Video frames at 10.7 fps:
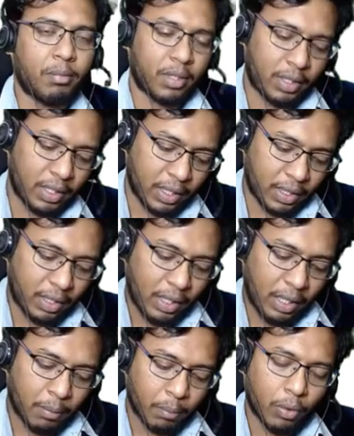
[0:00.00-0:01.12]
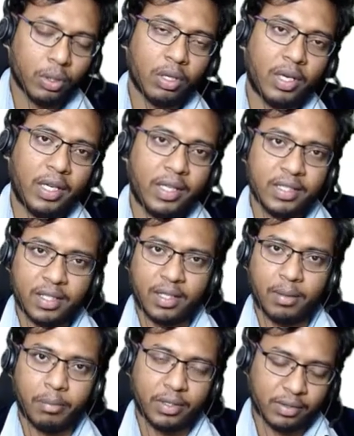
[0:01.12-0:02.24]
Here both are integer
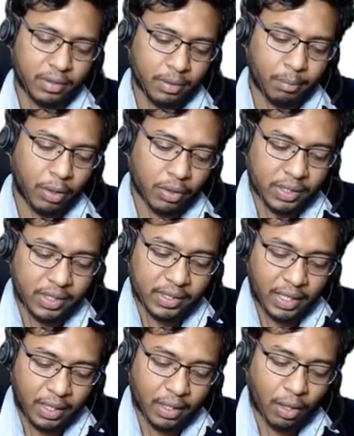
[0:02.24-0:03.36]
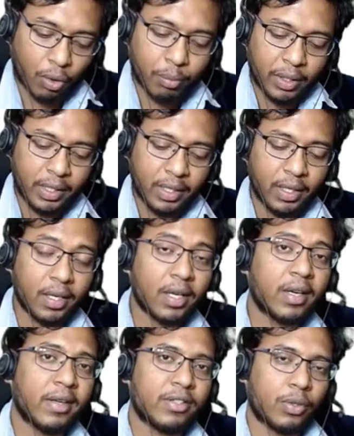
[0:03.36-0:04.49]
numbers, because he said how many integral
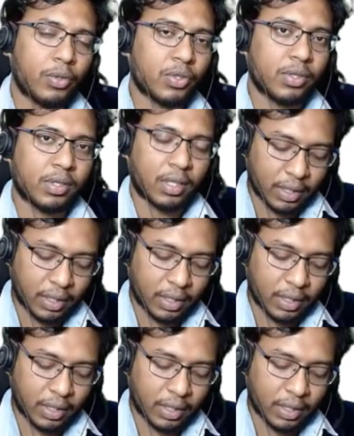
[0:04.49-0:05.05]
solutions are there.